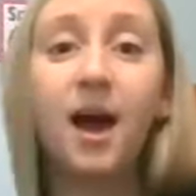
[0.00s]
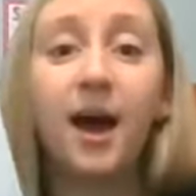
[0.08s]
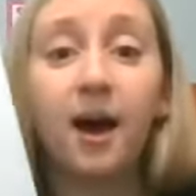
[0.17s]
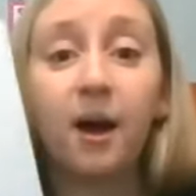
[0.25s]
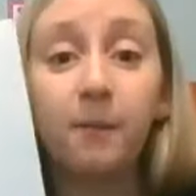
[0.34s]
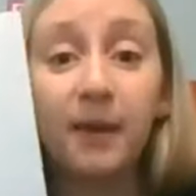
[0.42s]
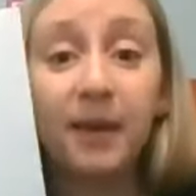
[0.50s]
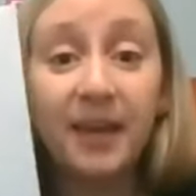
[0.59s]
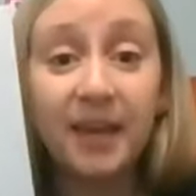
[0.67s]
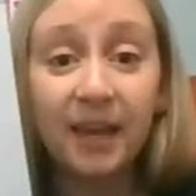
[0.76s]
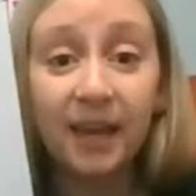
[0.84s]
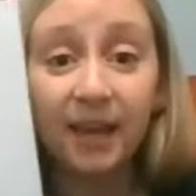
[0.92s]
And
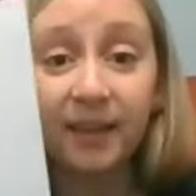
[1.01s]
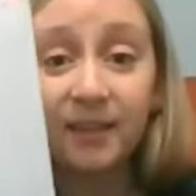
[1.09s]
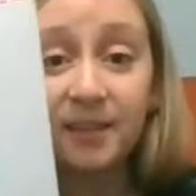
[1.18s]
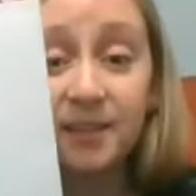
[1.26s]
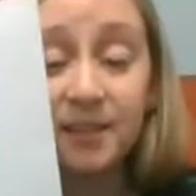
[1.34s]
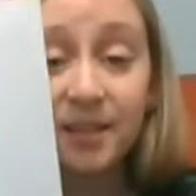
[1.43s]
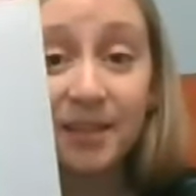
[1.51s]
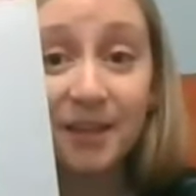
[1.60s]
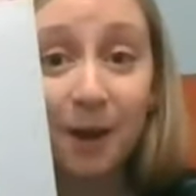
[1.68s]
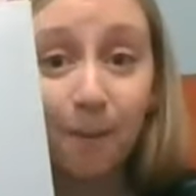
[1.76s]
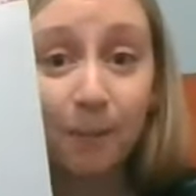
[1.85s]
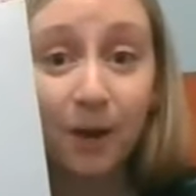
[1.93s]

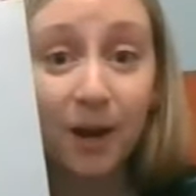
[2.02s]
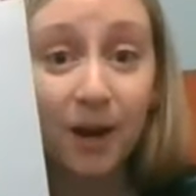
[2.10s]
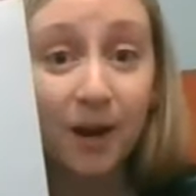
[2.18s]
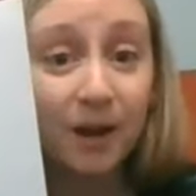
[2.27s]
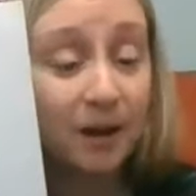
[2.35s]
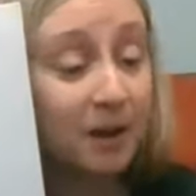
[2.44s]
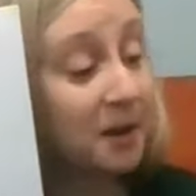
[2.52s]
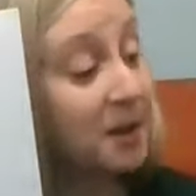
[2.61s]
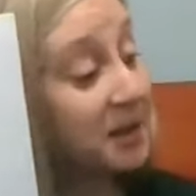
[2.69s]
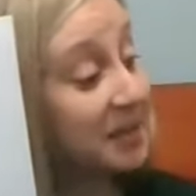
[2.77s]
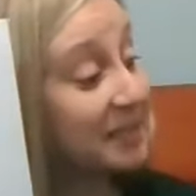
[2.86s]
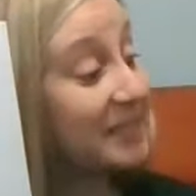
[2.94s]
number
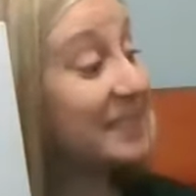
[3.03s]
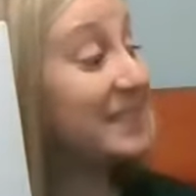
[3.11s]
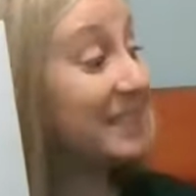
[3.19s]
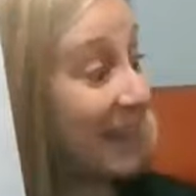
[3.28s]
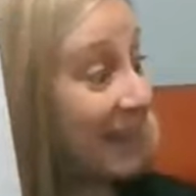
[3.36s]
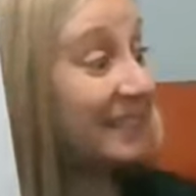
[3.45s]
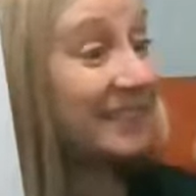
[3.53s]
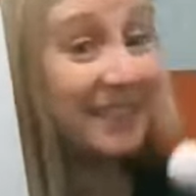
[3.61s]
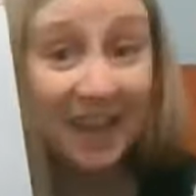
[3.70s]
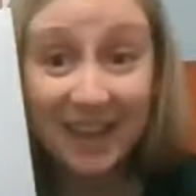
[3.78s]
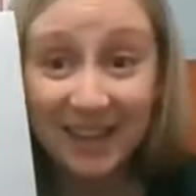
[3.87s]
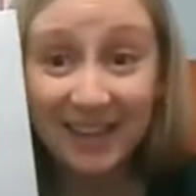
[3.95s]

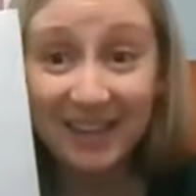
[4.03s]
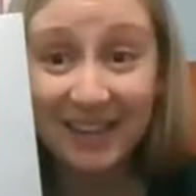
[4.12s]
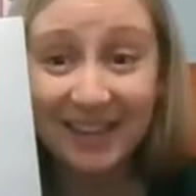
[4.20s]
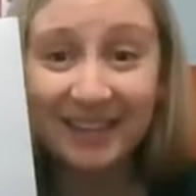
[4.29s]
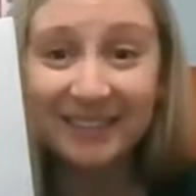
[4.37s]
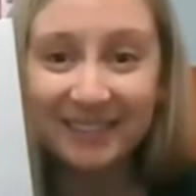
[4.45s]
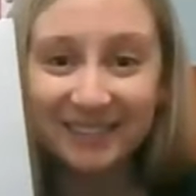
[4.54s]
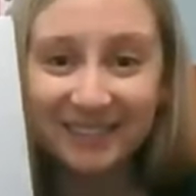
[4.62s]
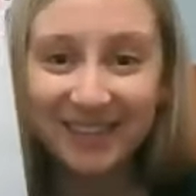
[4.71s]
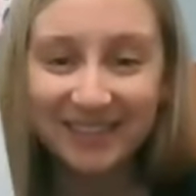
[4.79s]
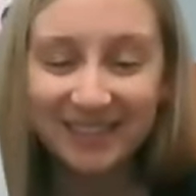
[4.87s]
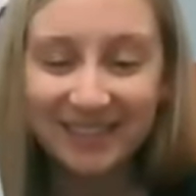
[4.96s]
16
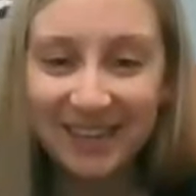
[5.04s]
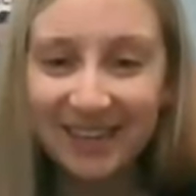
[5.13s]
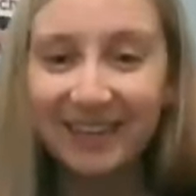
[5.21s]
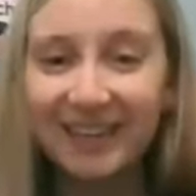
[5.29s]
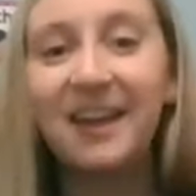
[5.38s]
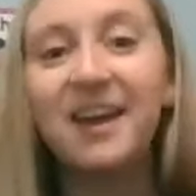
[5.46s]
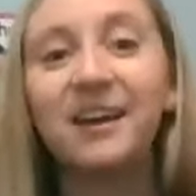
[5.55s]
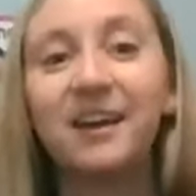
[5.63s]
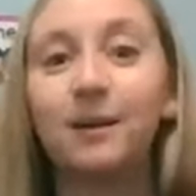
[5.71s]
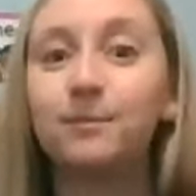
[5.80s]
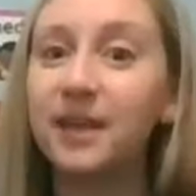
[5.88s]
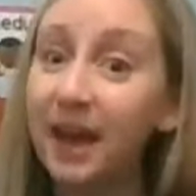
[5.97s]

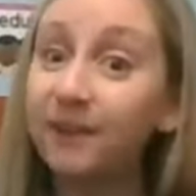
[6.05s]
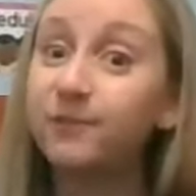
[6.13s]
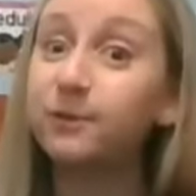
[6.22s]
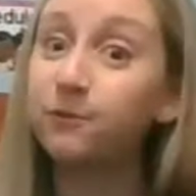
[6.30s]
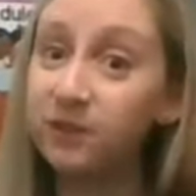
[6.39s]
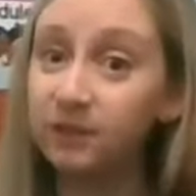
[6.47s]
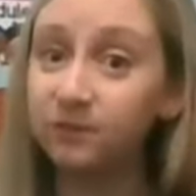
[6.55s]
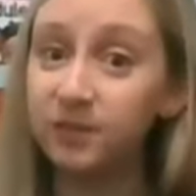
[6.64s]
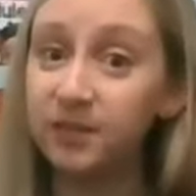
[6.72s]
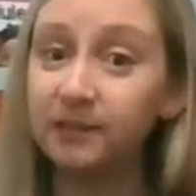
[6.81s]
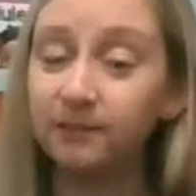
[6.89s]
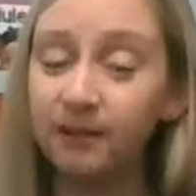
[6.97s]
comes after
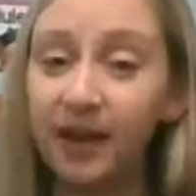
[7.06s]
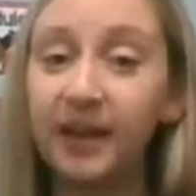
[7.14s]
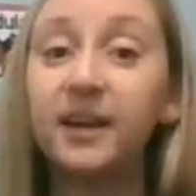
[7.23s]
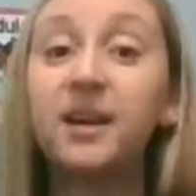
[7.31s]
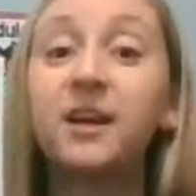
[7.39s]
15, right?